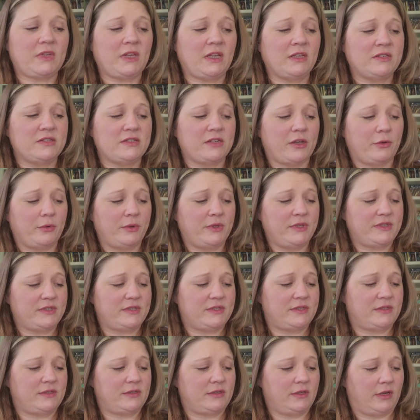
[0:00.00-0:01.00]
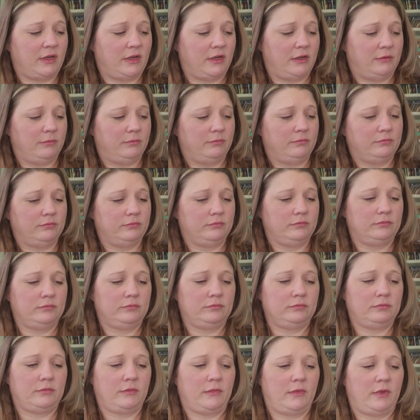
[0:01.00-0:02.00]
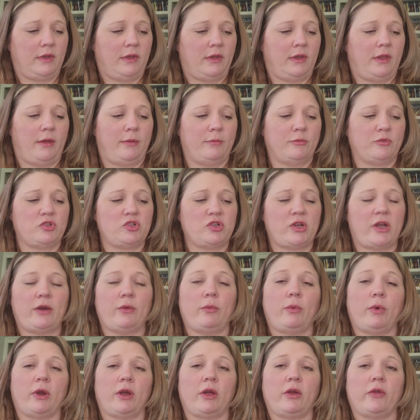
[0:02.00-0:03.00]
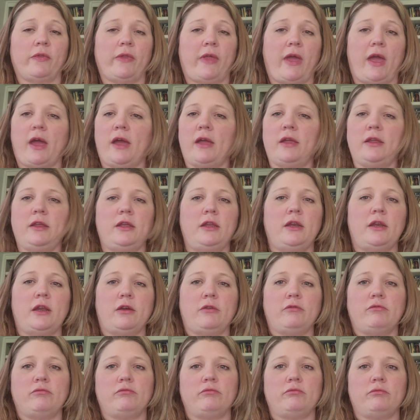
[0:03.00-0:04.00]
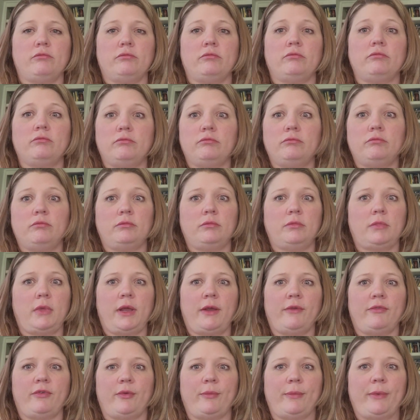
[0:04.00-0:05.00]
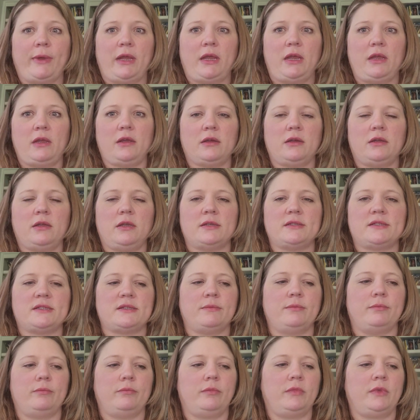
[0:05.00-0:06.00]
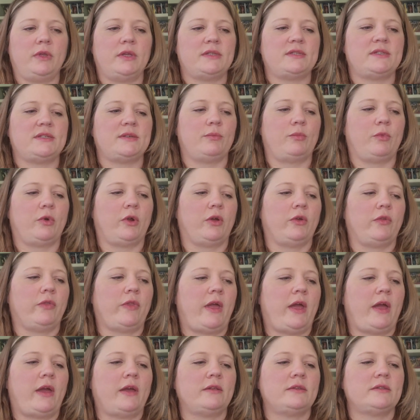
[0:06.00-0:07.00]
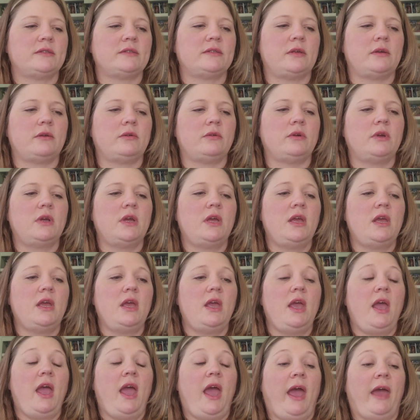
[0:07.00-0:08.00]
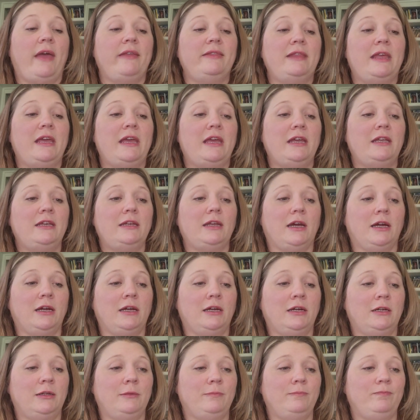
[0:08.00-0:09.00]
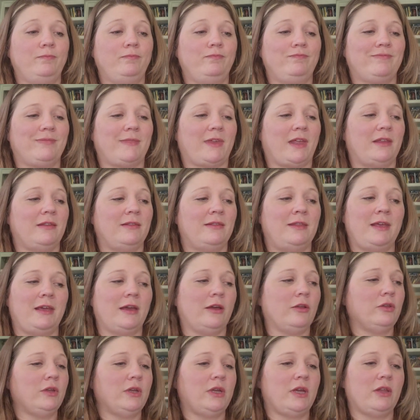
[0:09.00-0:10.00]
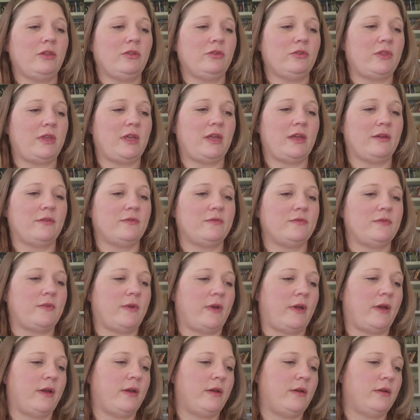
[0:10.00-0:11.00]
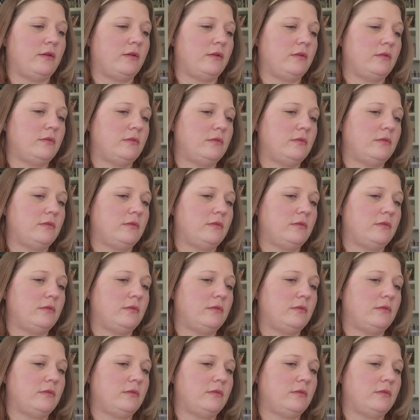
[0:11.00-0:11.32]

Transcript: so it's I'm gonna try to work on that, you know, every week, get somewhere on that. So, and then the only other thing I've